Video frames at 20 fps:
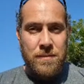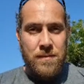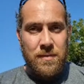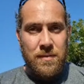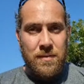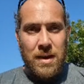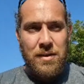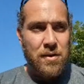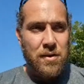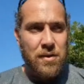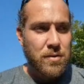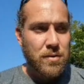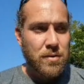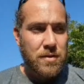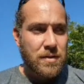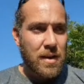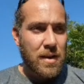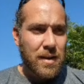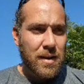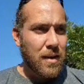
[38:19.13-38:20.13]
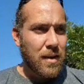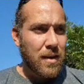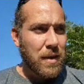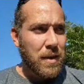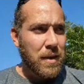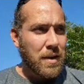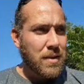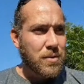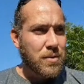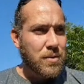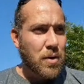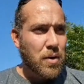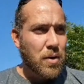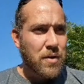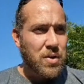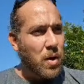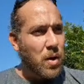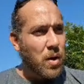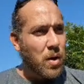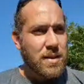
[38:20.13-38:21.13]
and I think there's over
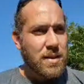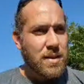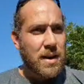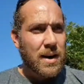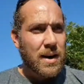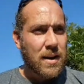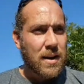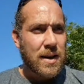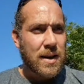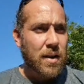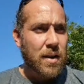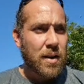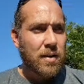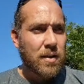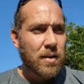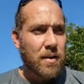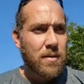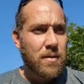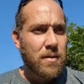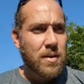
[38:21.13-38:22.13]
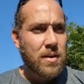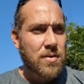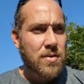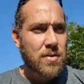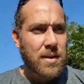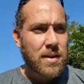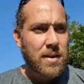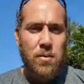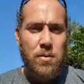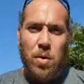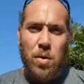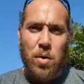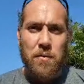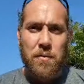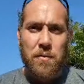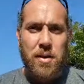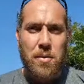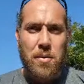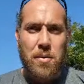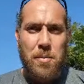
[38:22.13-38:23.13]
20 that I counted, because I did one
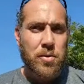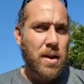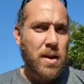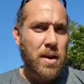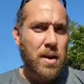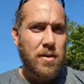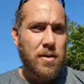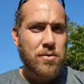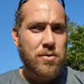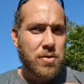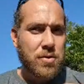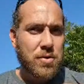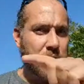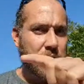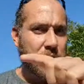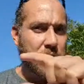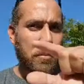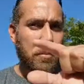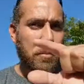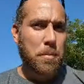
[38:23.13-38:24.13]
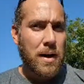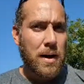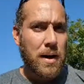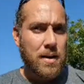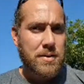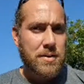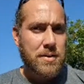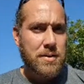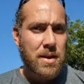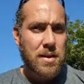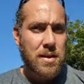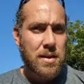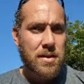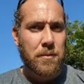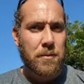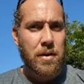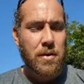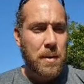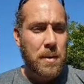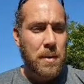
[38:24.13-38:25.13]
video pertaining to just the blue boxes at the
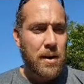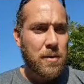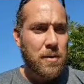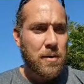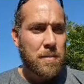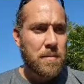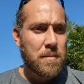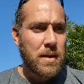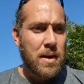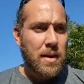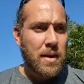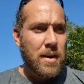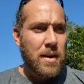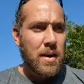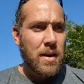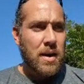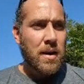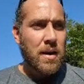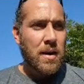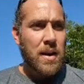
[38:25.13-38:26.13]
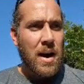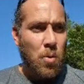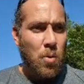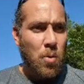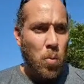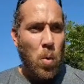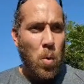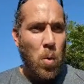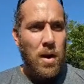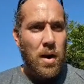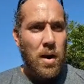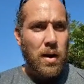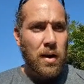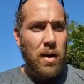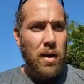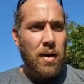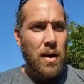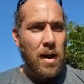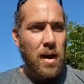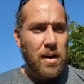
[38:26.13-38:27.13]
very bottom, and not one
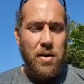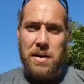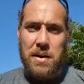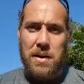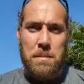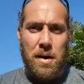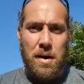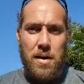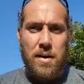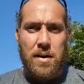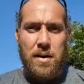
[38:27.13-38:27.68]
I could debunk.